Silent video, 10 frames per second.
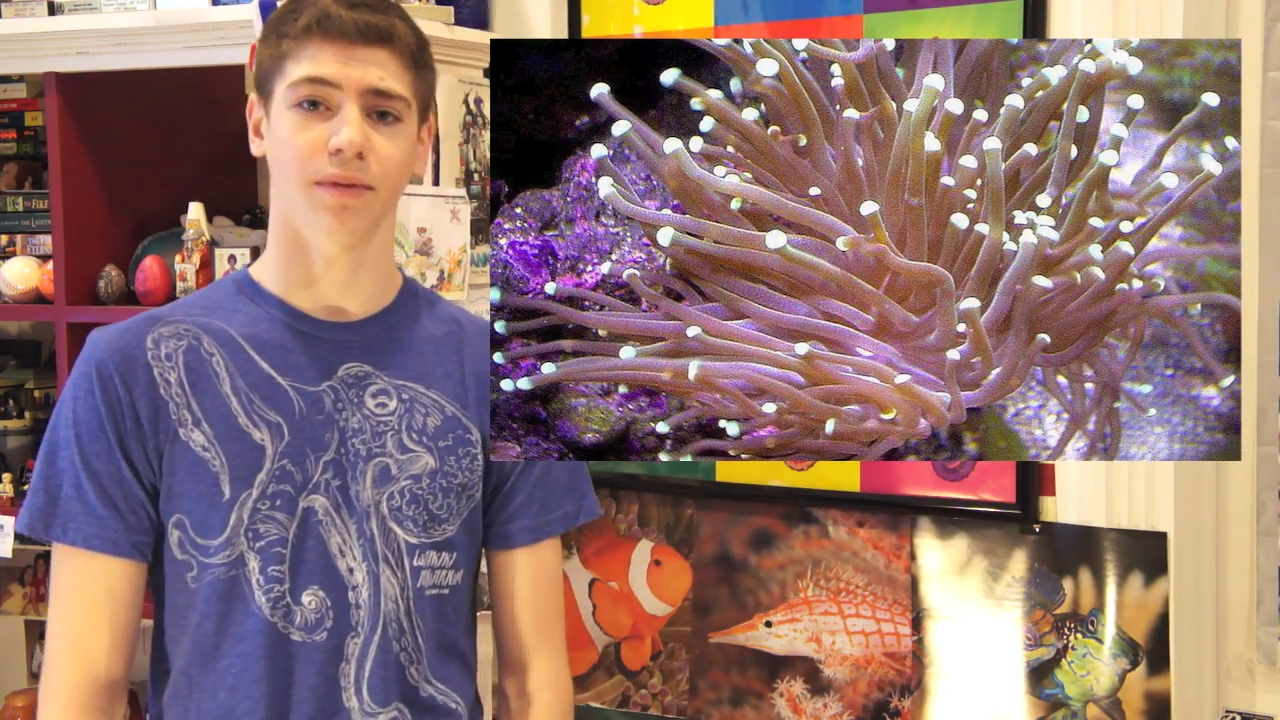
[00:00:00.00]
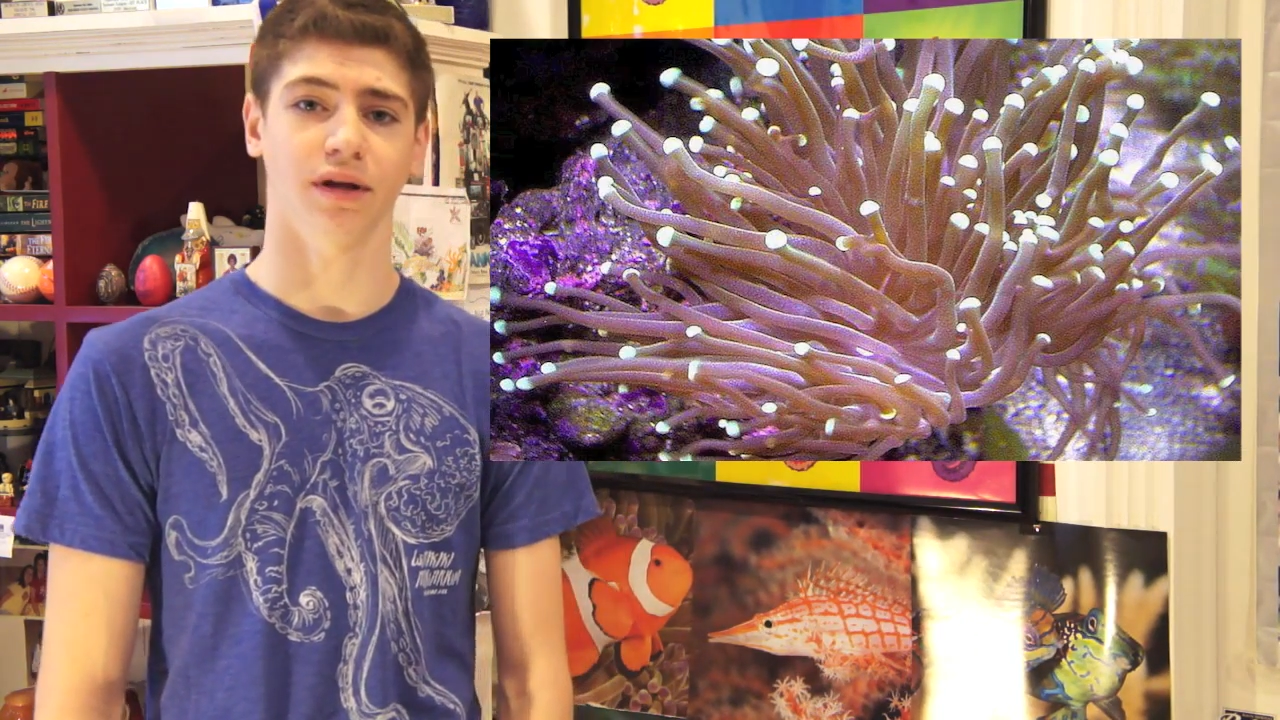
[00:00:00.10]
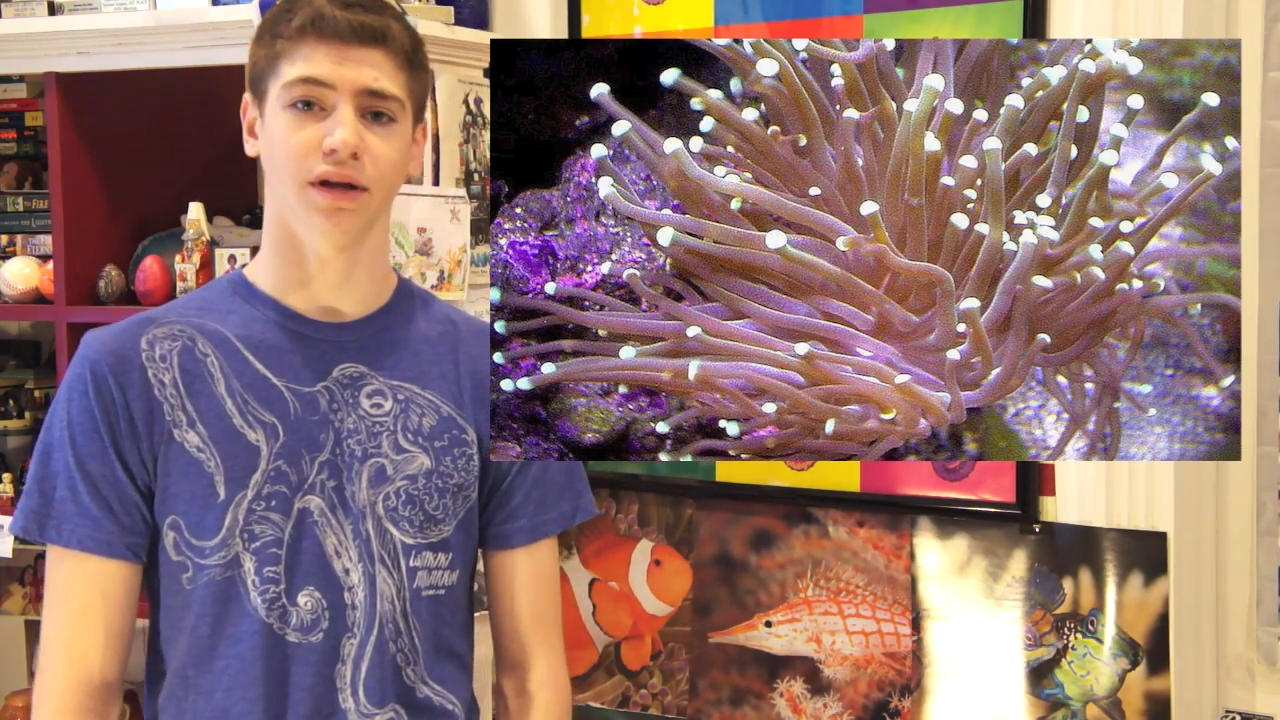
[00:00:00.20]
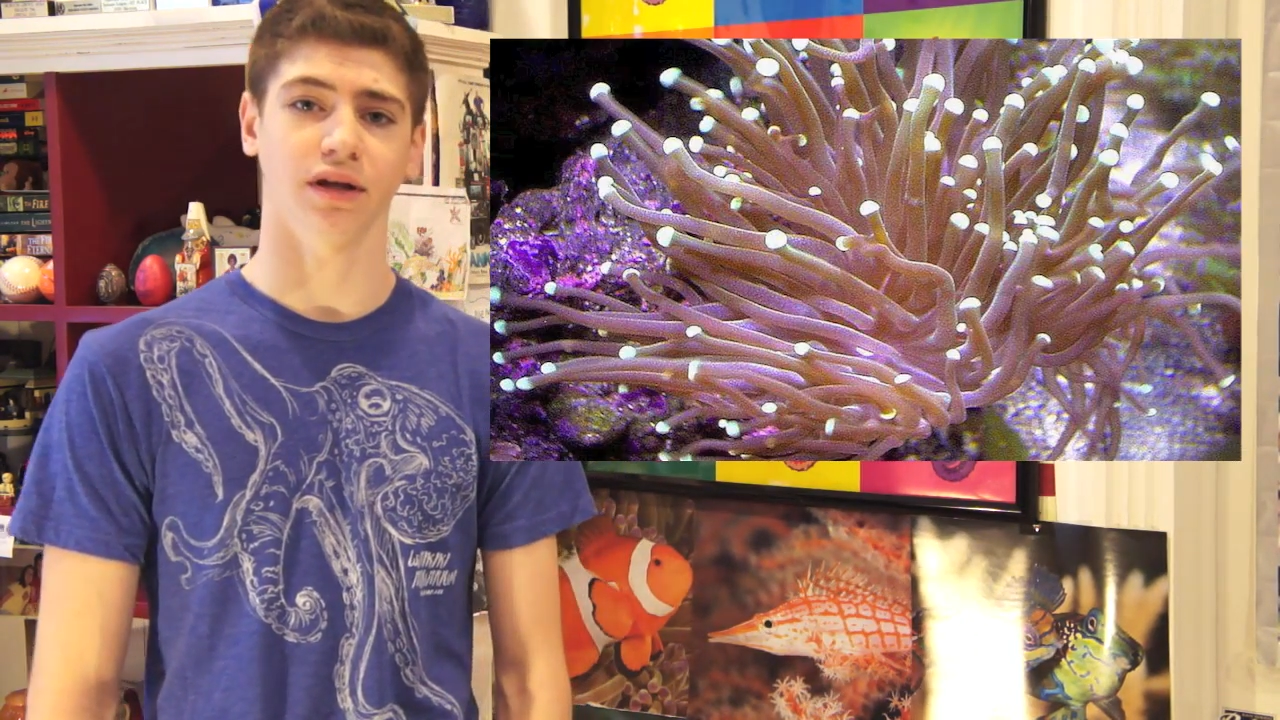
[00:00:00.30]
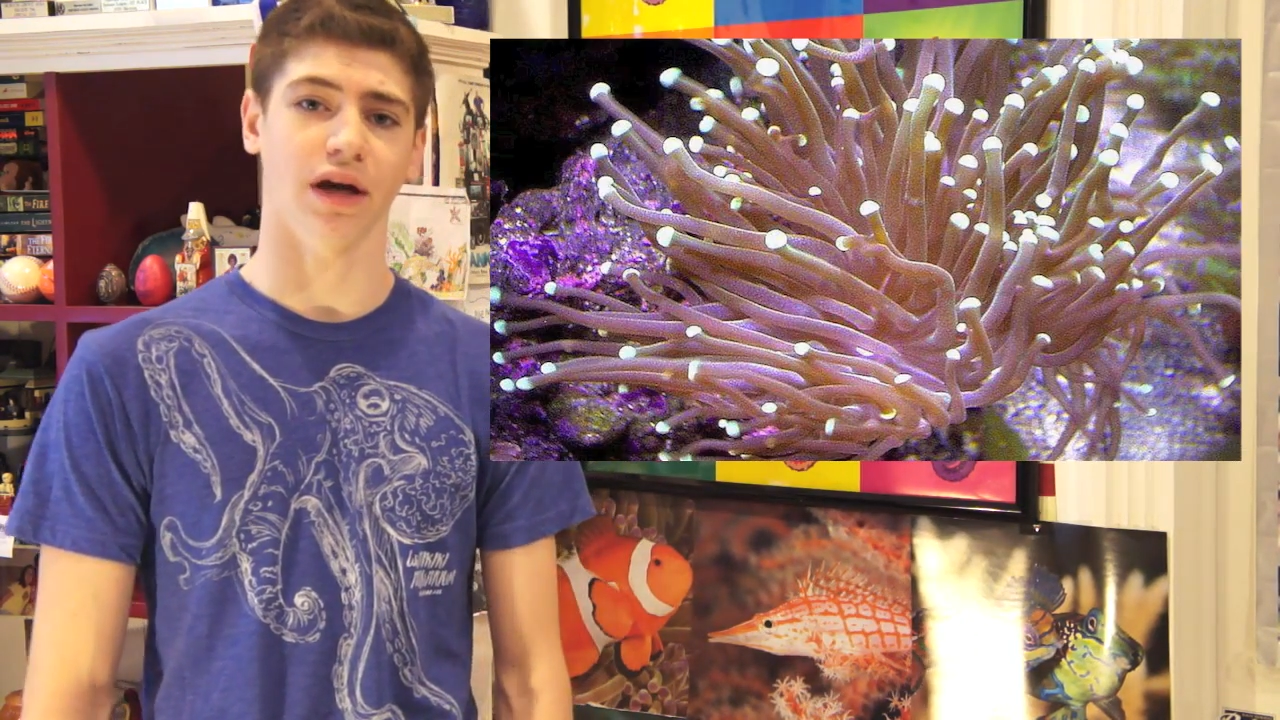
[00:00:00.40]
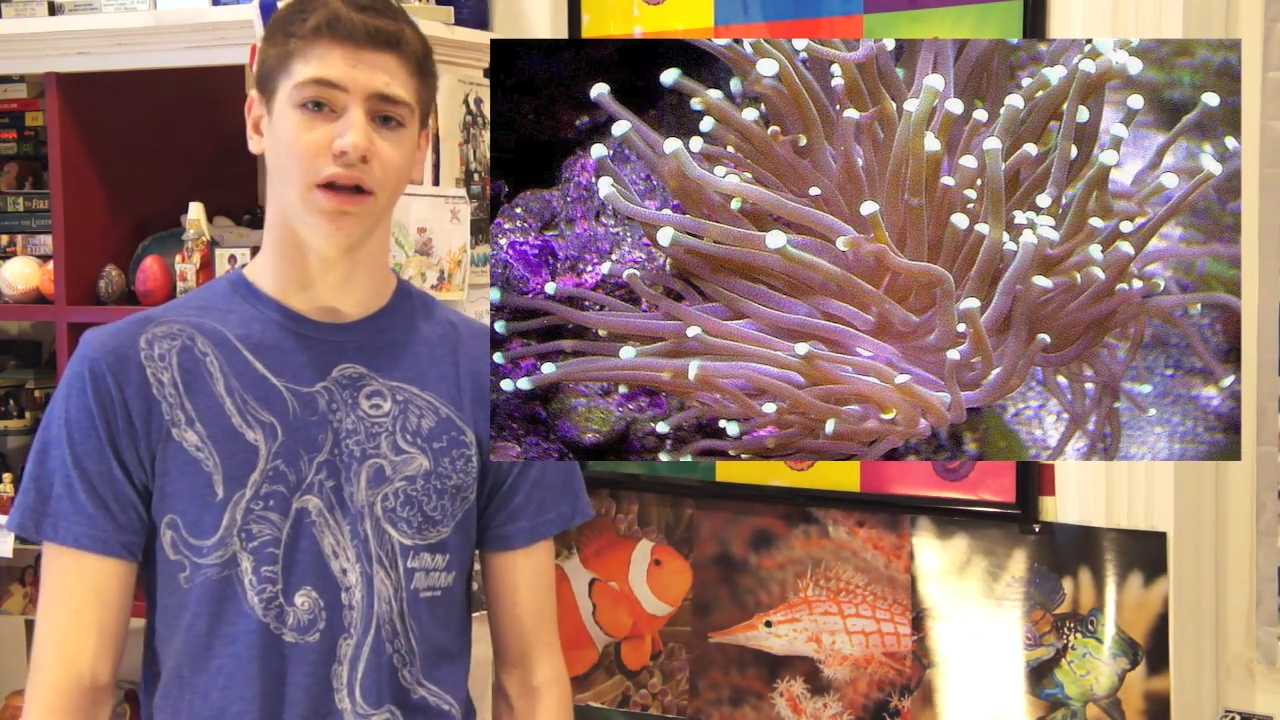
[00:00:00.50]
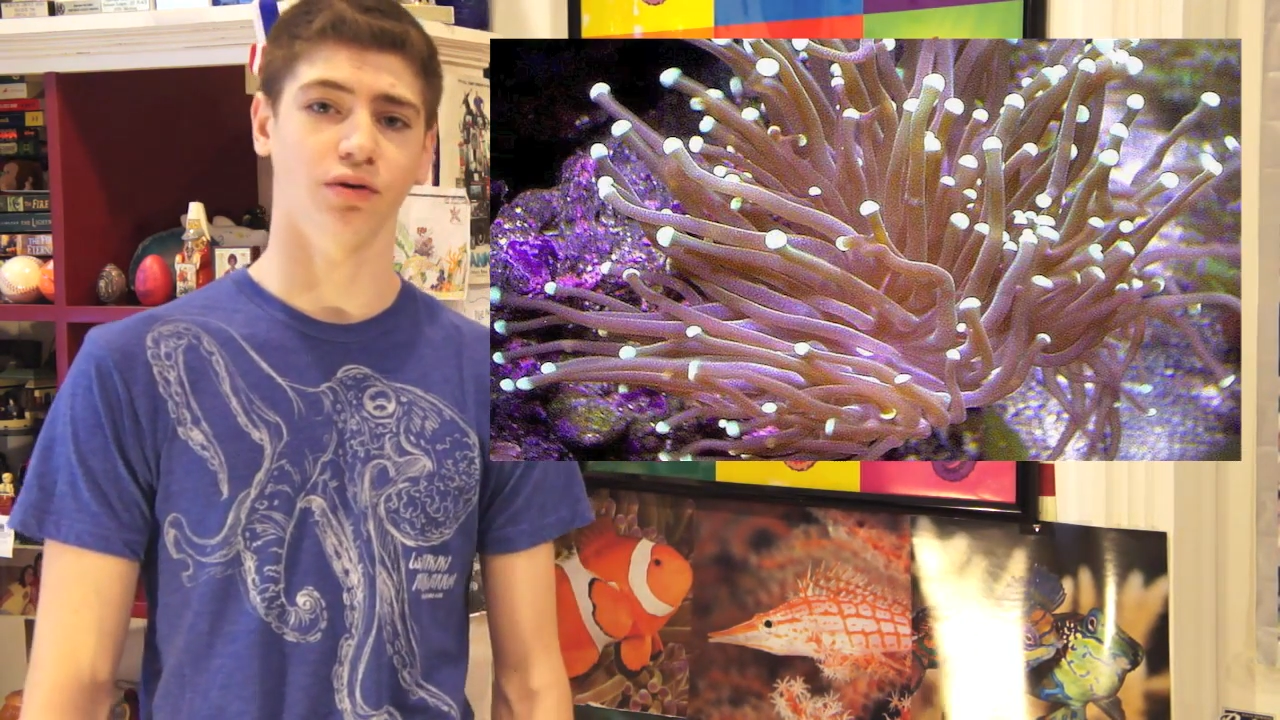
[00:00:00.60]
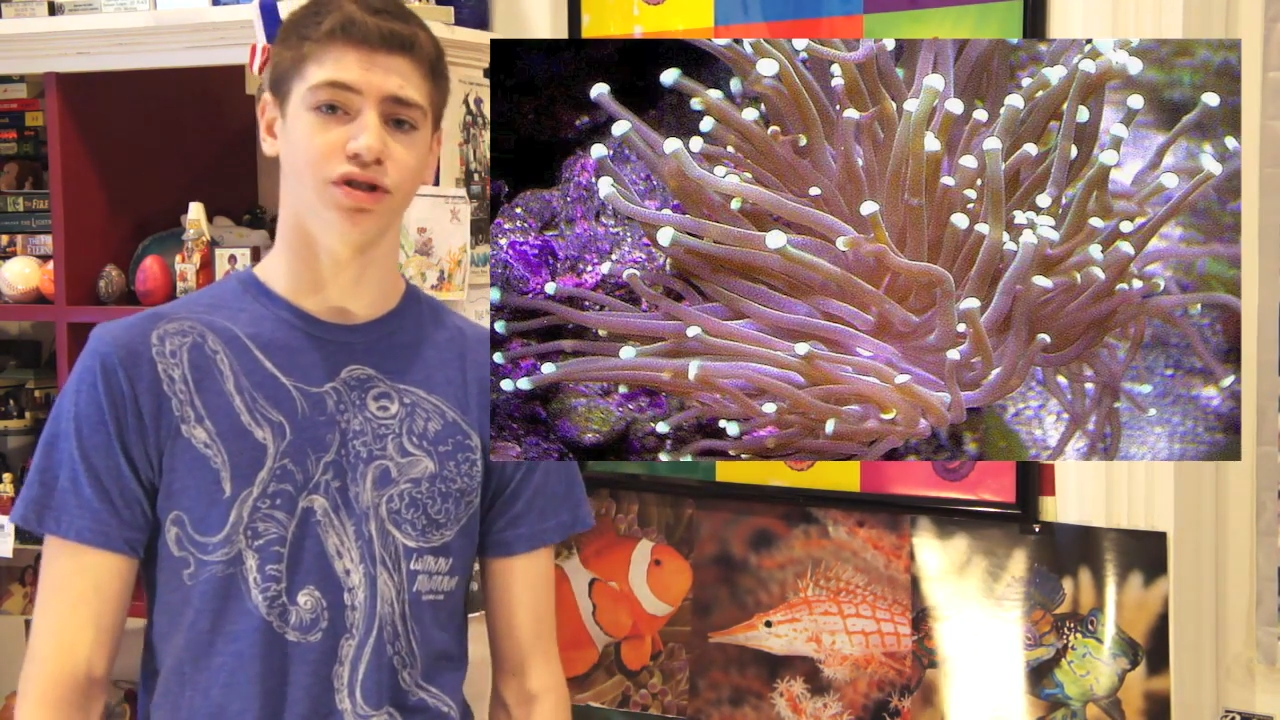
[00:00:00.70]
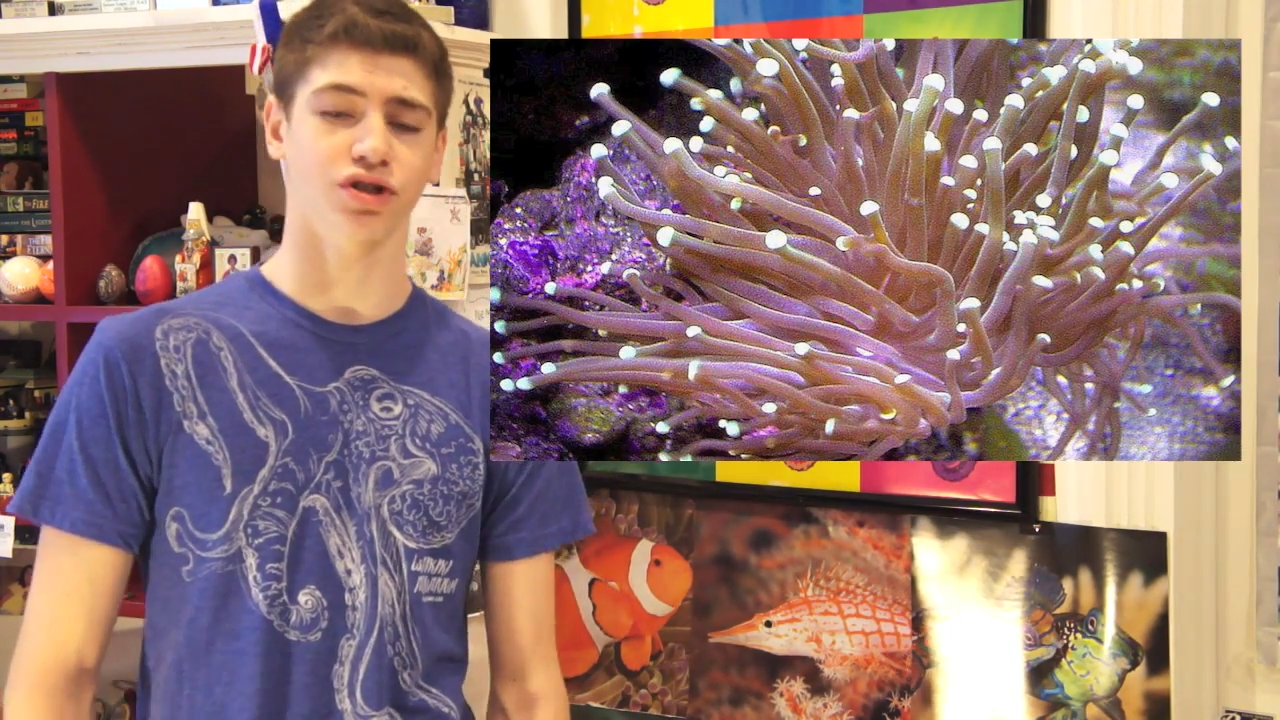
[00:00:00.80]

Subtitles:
in yellowish